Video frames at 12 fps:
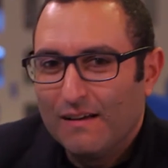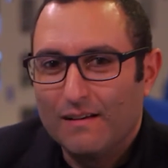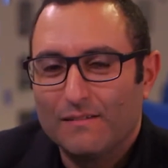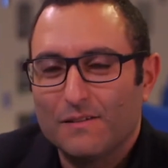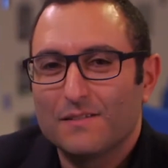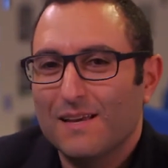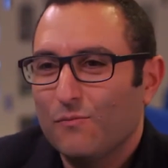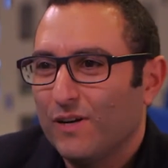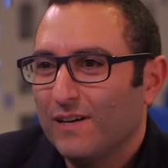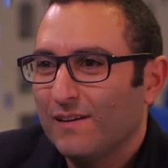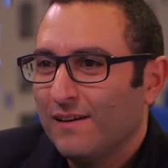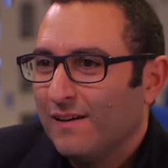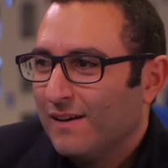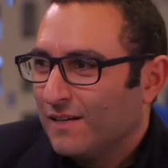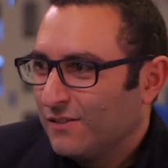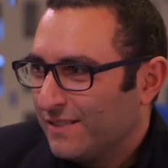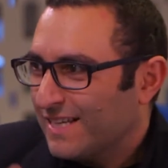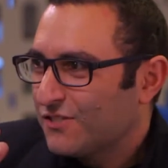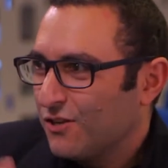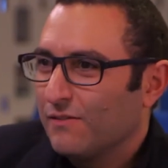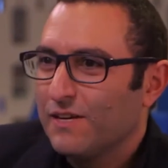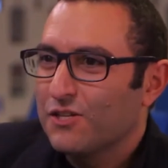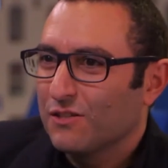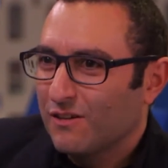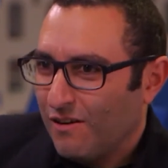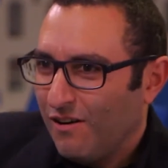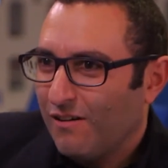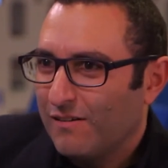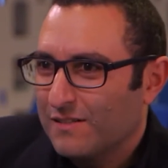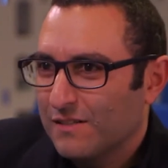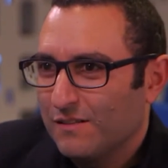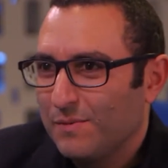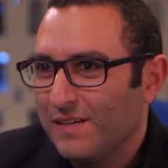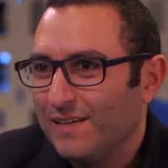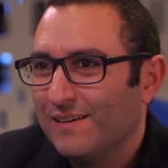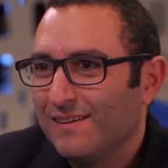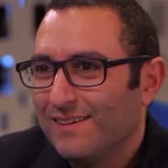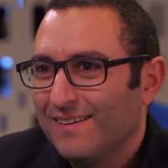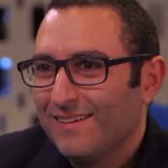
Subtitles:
The same way the next generation car is going to be